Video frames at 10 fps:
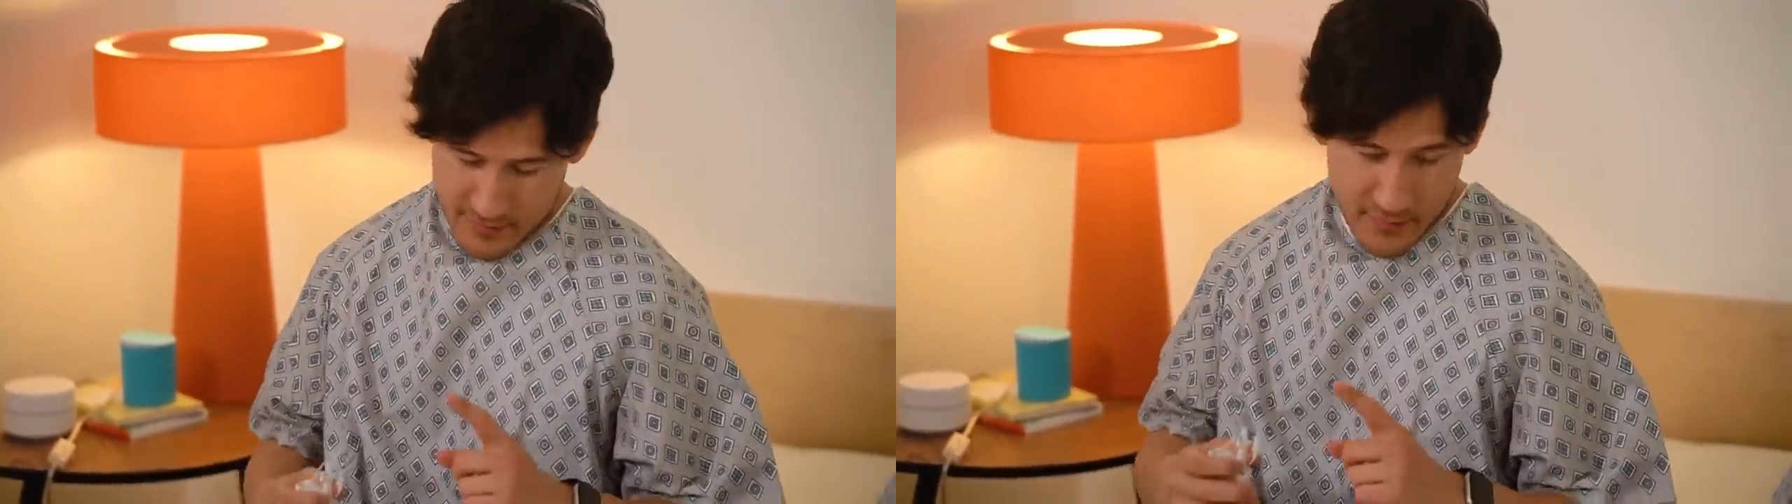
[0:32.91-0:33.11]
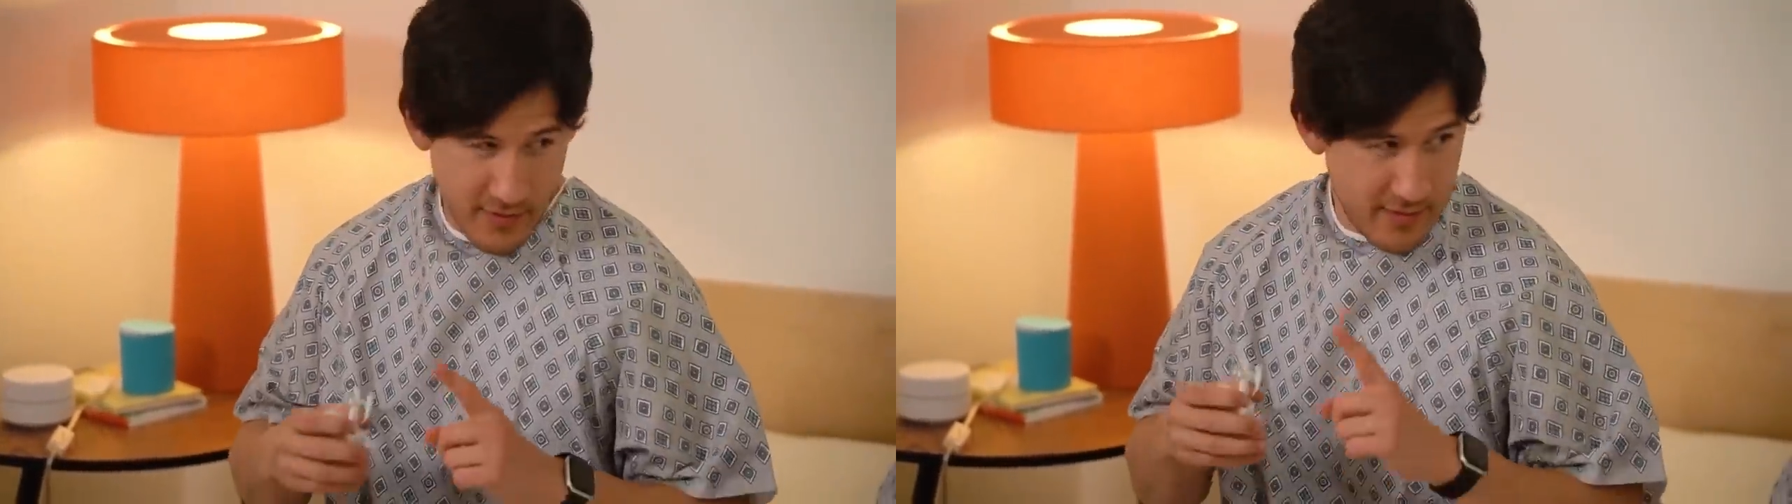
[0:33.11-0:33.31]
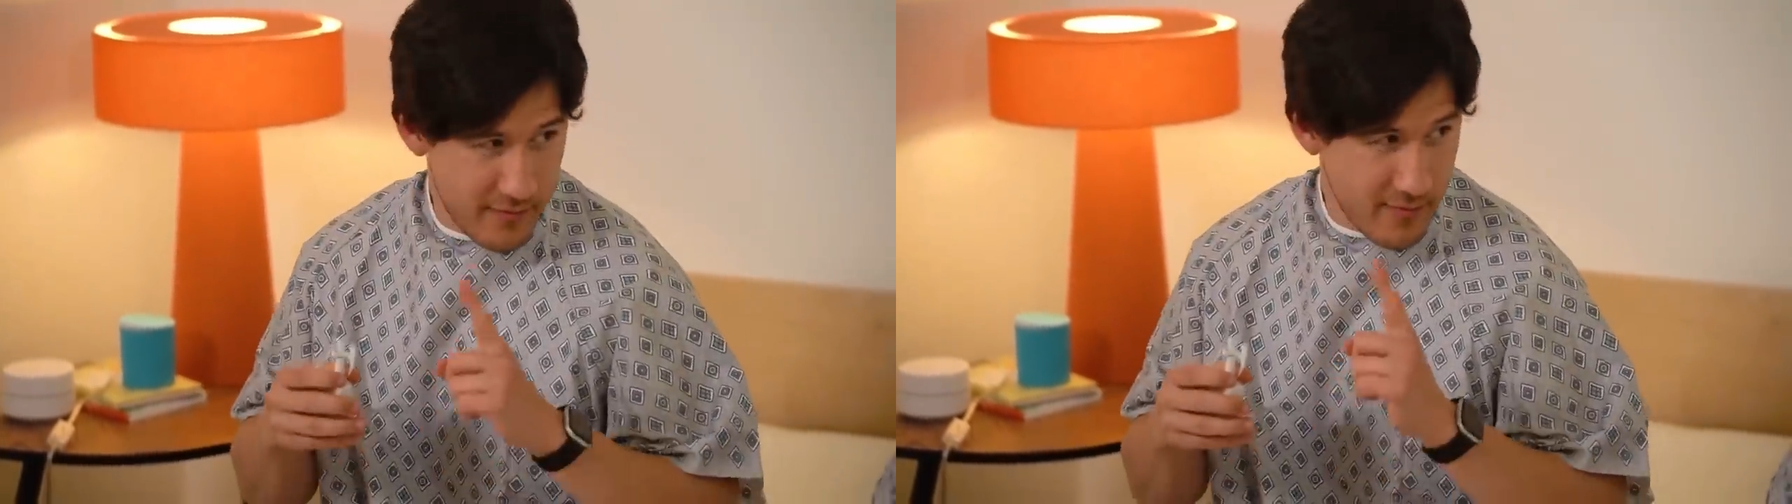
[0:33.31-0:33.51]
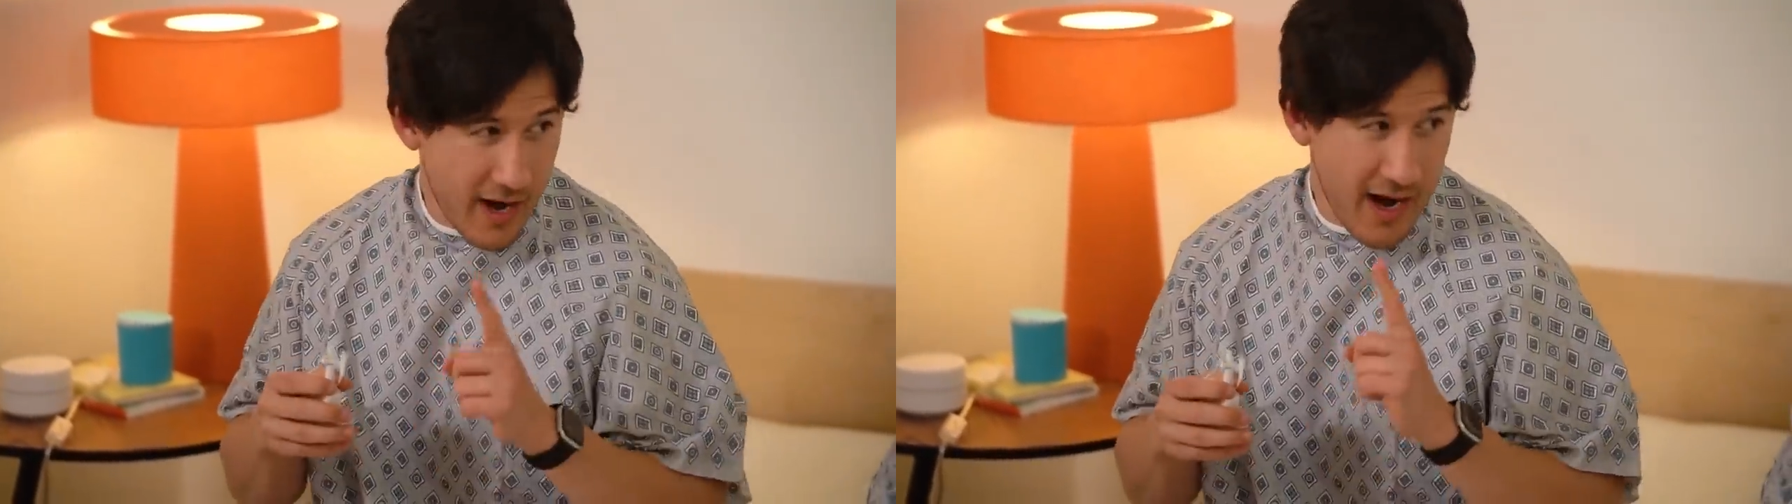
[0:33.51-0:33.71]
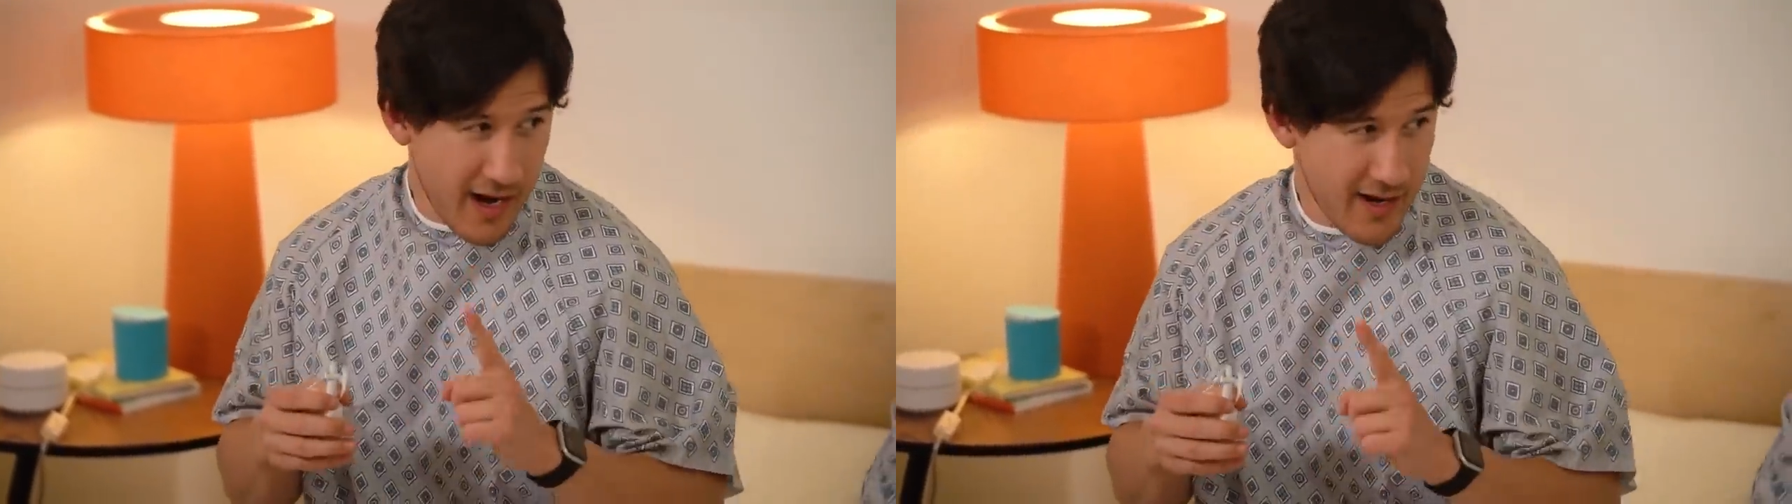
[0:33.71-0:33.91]
when a
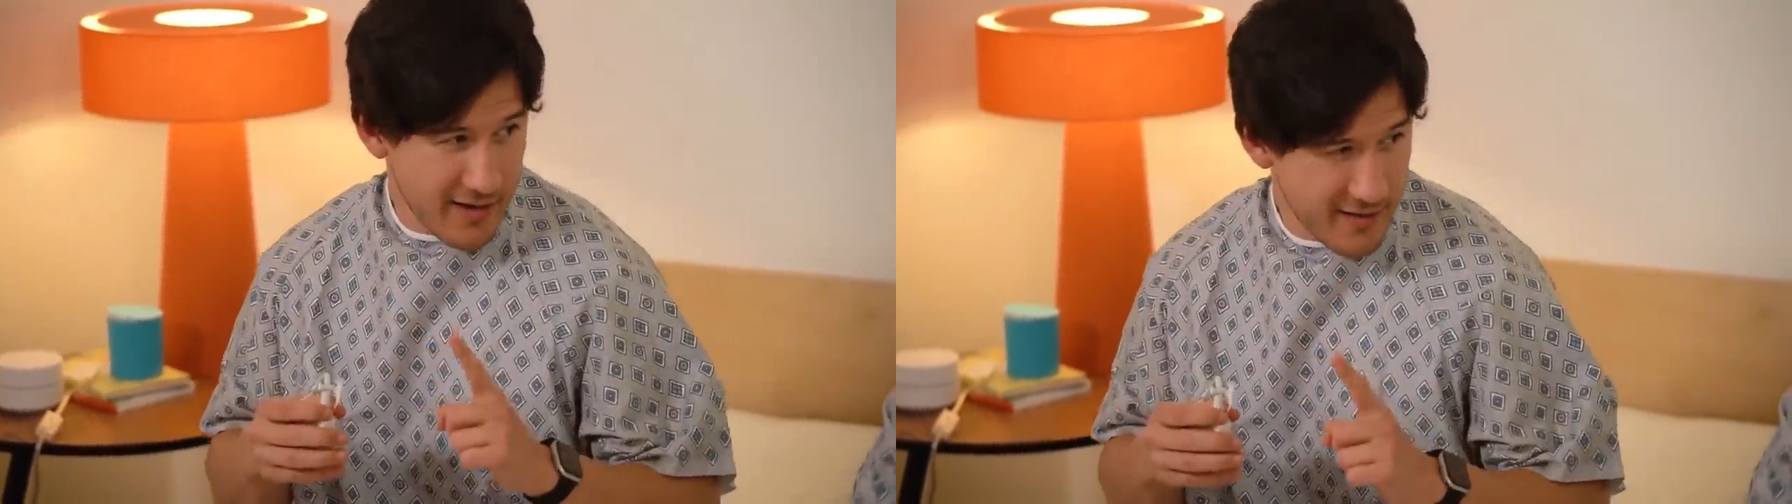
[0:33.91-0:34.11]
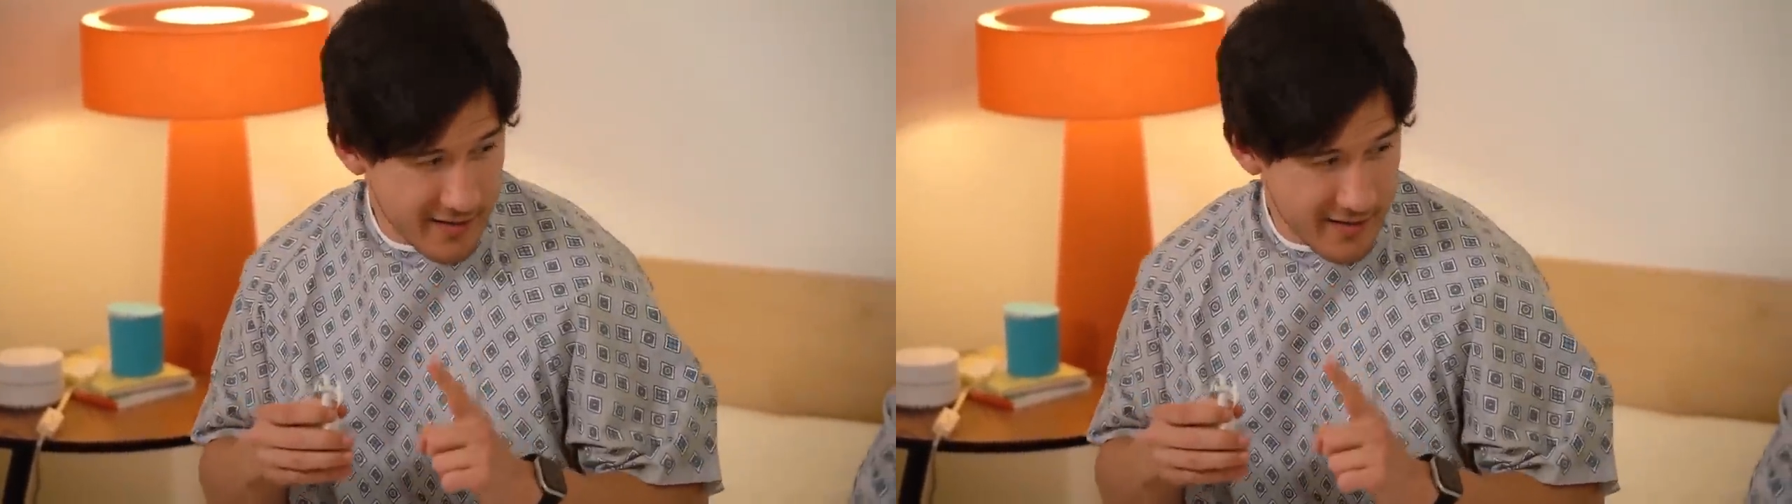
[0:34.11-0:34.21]
man